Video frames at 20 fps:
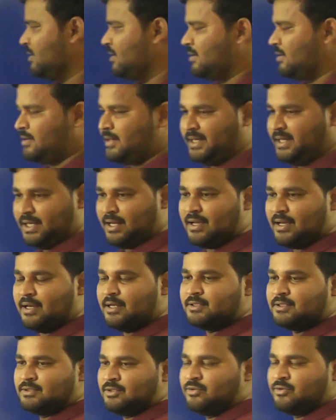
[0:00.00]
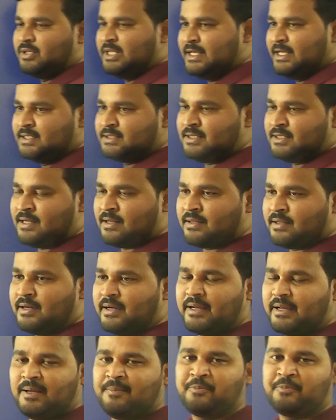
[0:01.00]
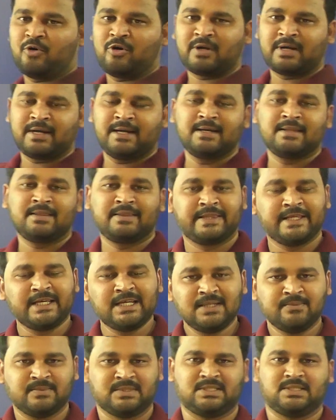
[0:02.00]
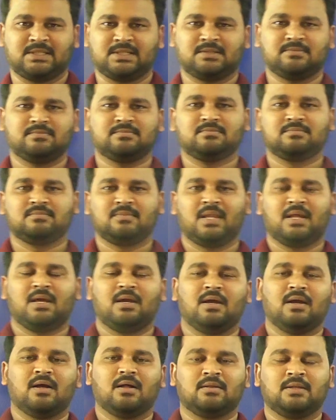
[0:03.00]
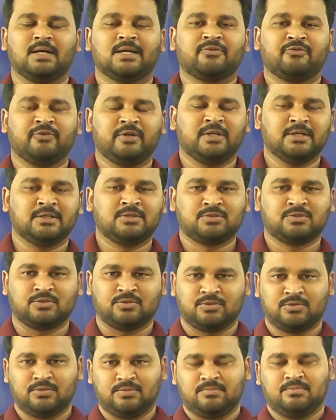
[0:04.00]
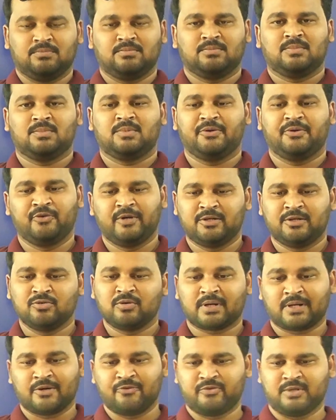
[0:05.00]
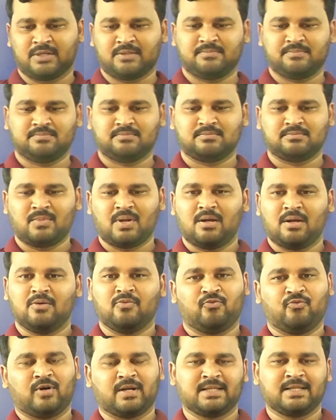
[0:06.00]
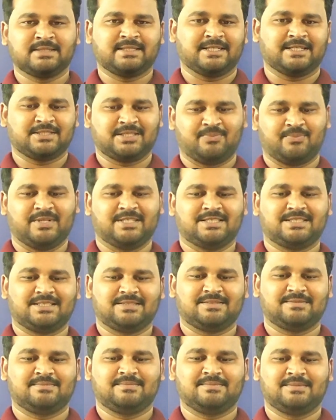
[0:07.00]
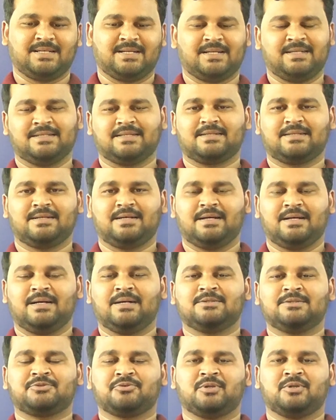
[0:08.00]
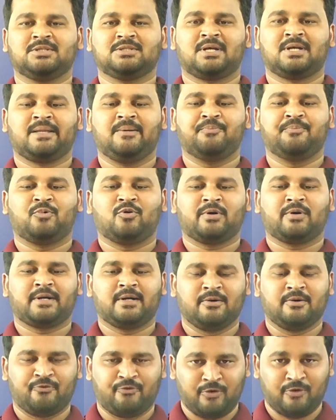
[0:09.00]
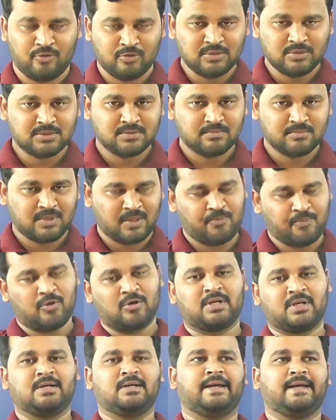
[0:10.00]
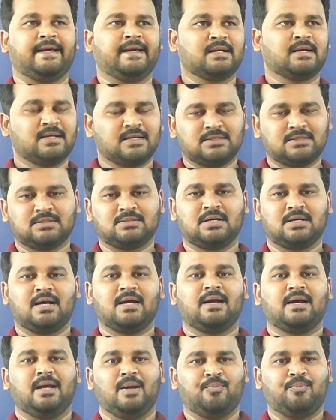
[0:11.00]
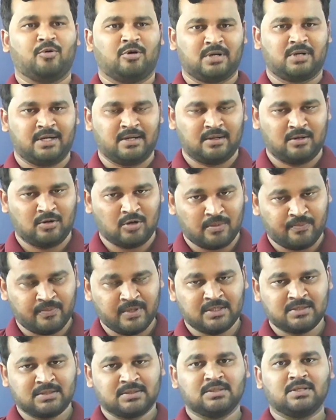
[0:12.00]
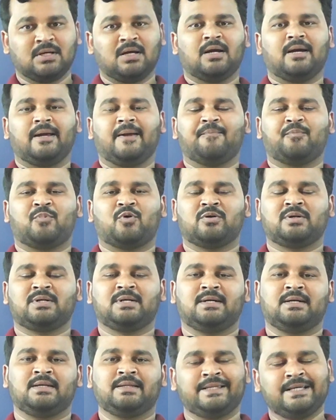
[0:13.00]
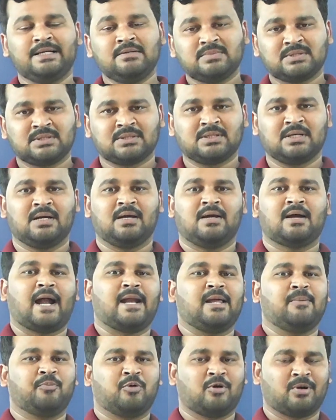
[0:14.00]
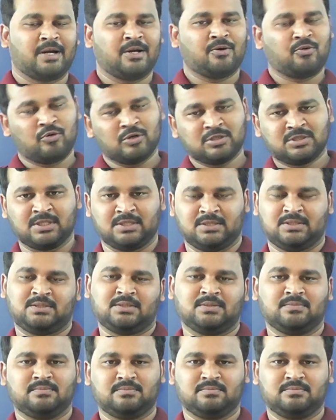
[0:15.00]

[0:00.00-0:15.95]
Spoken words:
right. So these are the important themes that you need to refer for this examination. Clear. So these are the important fuels, important areas, important topics, important themes, and important questions